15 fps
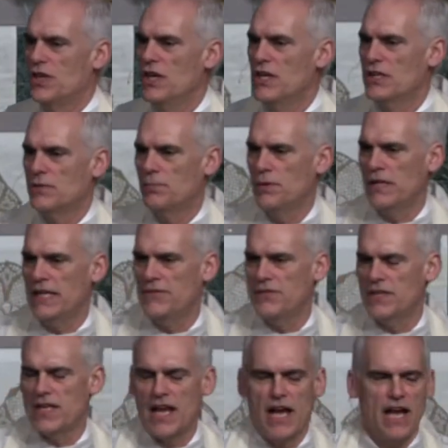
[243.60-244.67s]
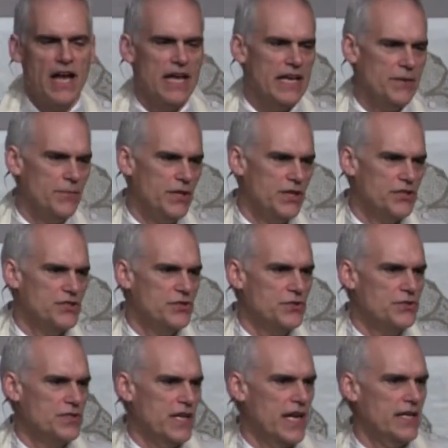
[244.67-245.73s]
to, to believe in God, and we can
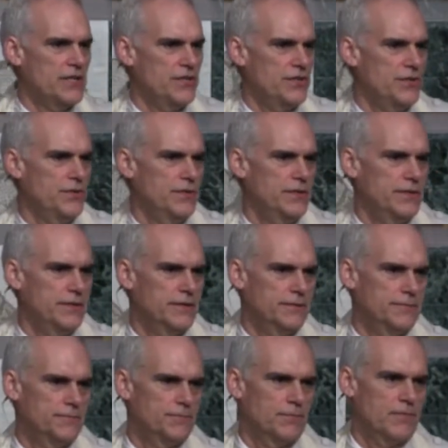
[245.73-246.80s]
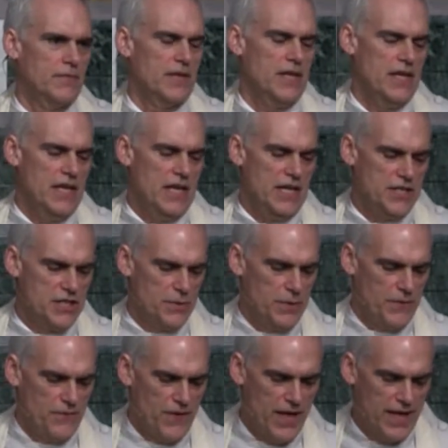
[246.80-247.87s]
choose not to. And so
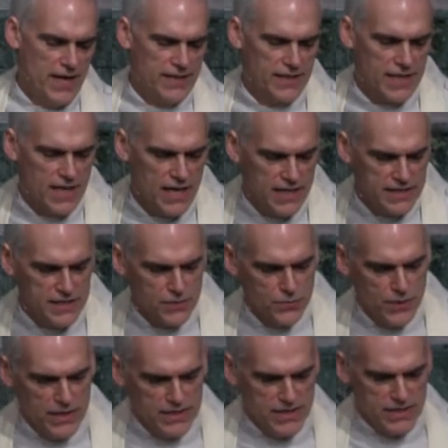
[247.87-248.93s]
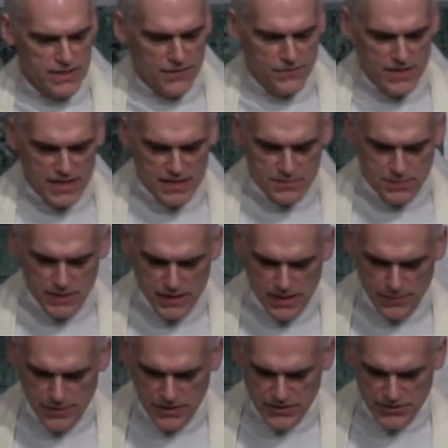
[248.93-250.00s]
we find the consequences of this
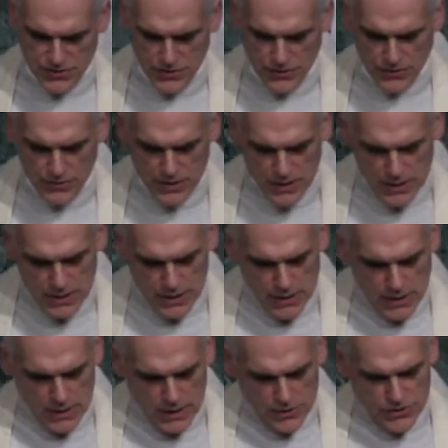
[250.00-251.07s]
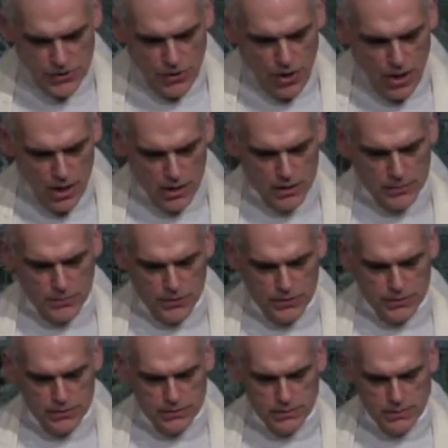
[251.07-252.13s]
becoming so so
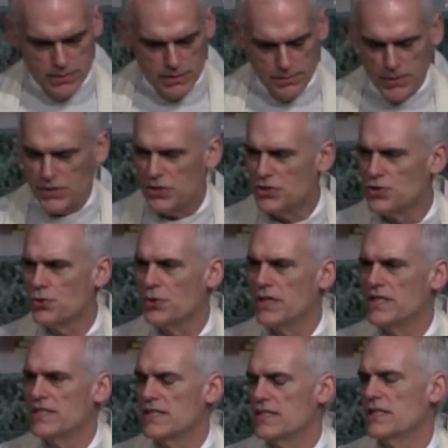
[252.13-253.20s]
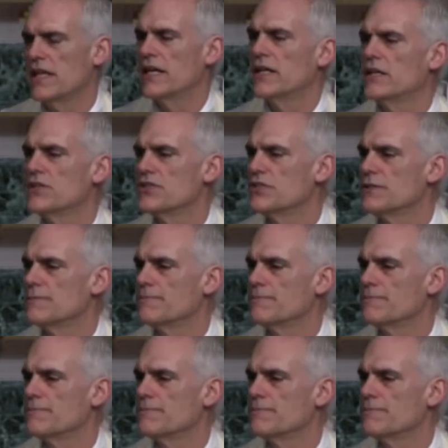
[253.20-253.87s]
horrible, but the choice is theirs.